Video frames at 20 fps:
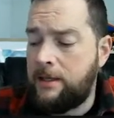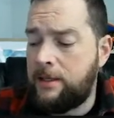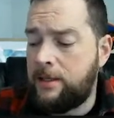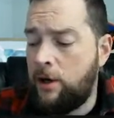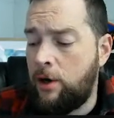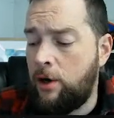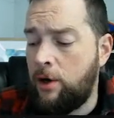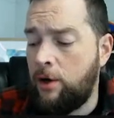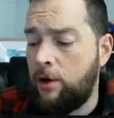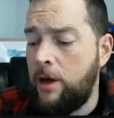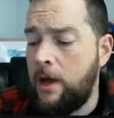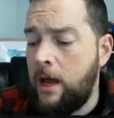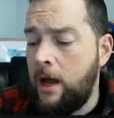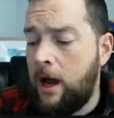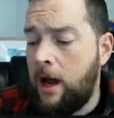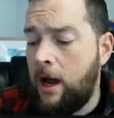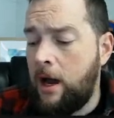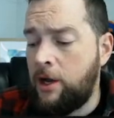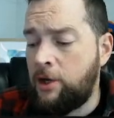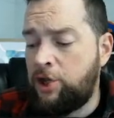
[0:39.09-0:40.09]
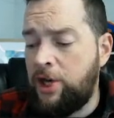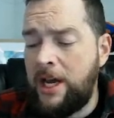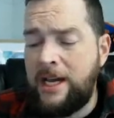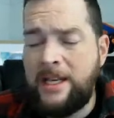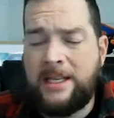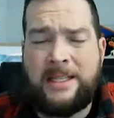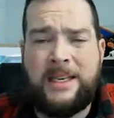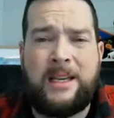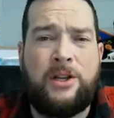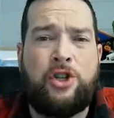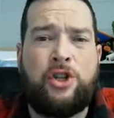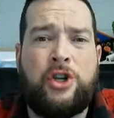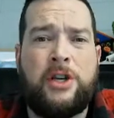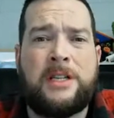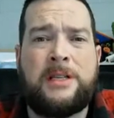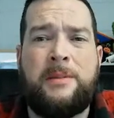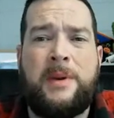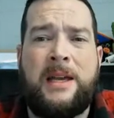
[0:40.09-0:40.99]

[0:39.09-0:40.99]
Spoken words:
So adjacent just